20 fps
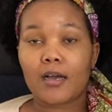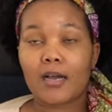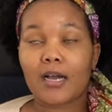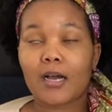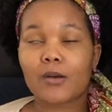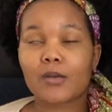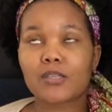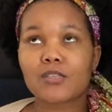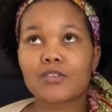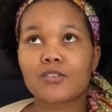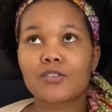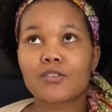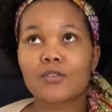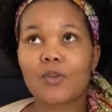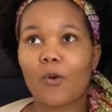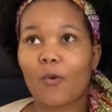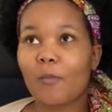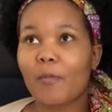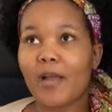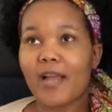I was so
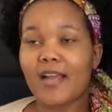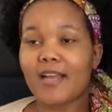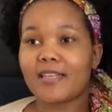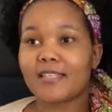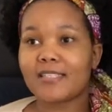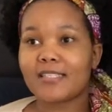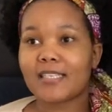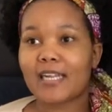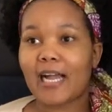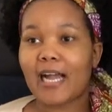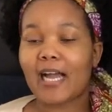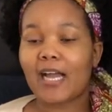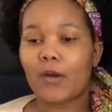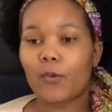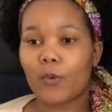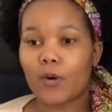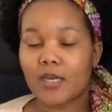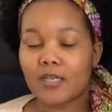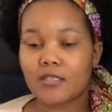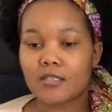mad. I
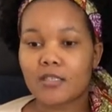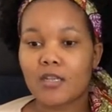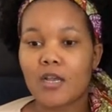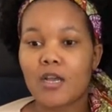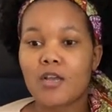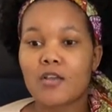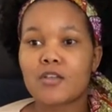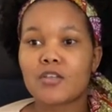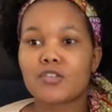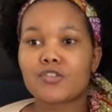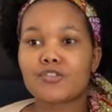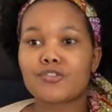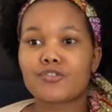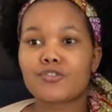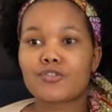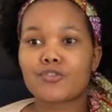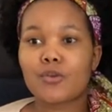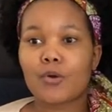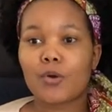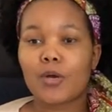was
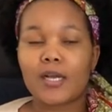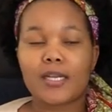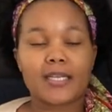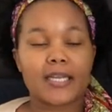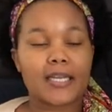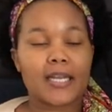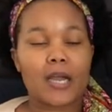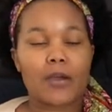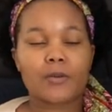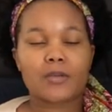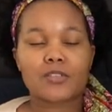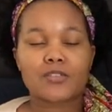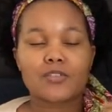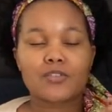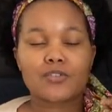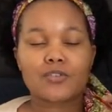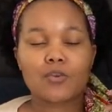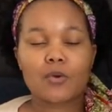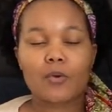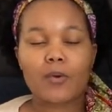so
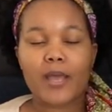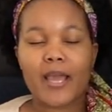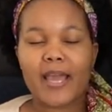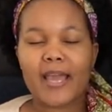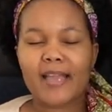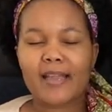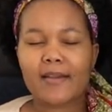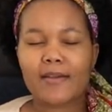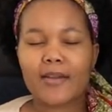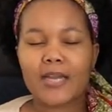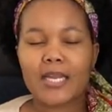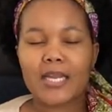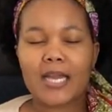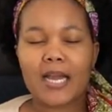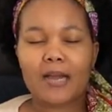angry.